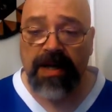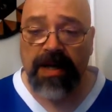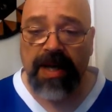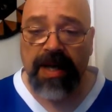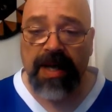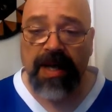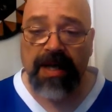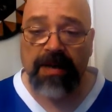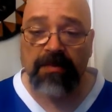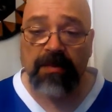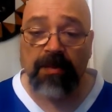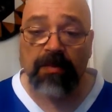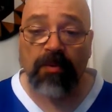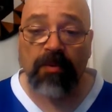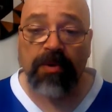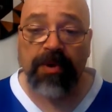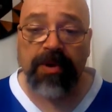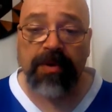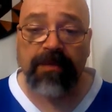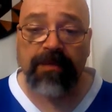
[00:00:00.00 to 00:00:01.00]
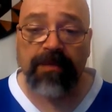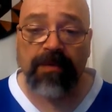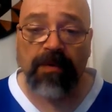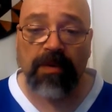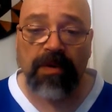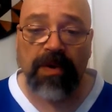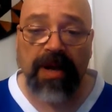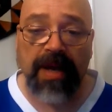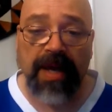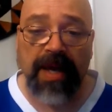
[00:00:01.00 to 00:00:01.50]
a memorial
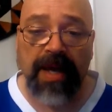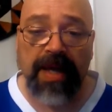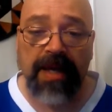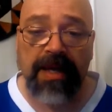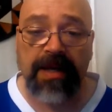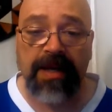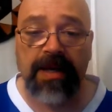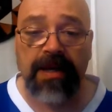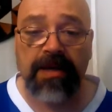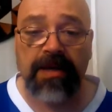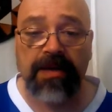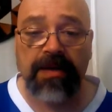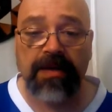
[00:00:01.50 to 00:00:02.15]
for a